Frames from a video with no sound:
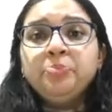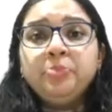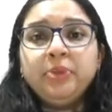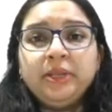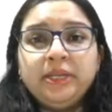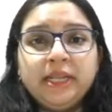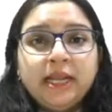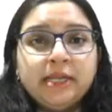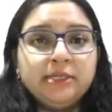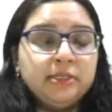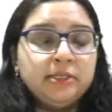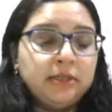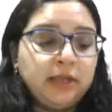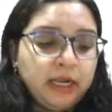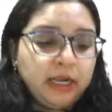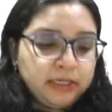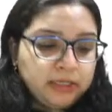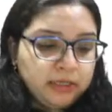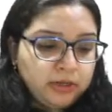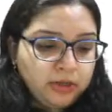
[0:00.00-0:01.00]
pediatric
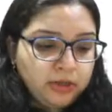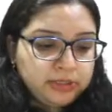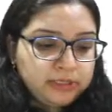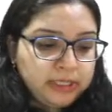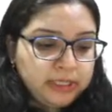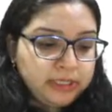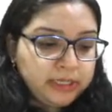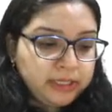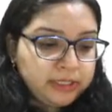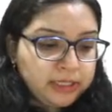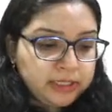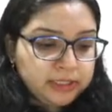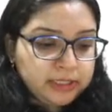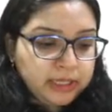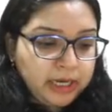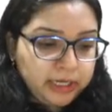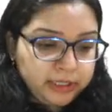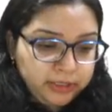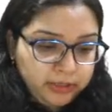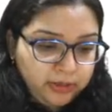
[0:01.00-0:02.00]
cardiology and
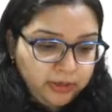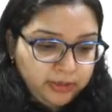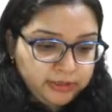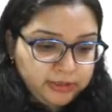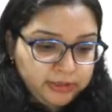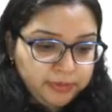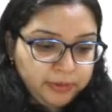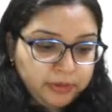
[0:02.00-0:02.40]
adult cardiology,